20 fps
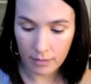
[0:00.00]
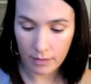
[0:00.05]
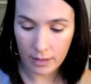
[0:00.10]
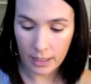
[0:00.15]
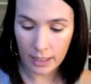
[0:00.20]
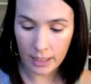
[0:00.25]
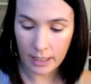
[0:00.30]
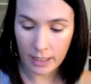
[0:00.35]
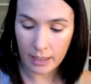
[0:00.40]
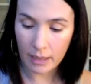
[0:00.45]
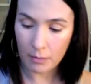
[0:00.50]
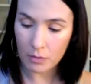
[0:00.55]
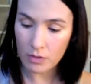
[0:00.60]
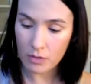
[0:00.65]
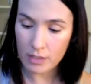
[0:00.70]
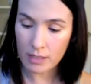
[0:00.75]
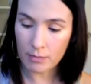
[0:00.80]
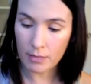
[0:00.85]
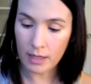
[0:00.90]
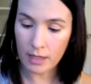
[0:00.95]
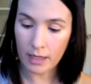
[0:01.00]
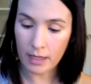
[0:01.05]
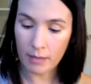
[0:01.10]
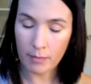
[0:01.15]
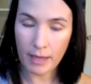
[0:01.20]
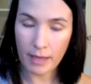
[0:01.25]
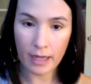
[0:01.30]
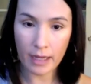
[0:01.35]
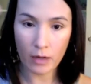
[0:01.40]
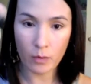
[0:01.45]
and I'm using my
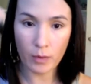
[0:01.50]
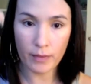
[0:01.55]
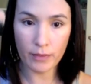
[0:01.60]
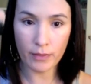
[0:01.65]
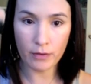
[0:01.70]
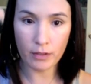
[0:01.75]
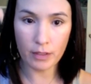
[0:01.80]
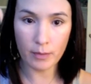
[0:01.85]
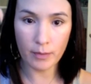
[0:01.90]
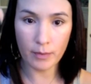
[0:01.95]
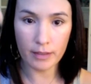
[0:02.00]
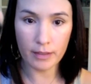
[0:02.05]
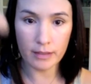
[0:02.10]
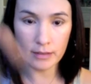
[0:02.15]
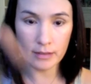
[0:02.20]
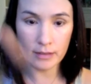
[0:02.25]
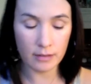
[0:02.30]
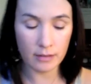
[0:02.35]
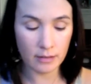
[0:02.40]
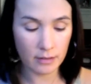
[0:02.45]
MAC 131.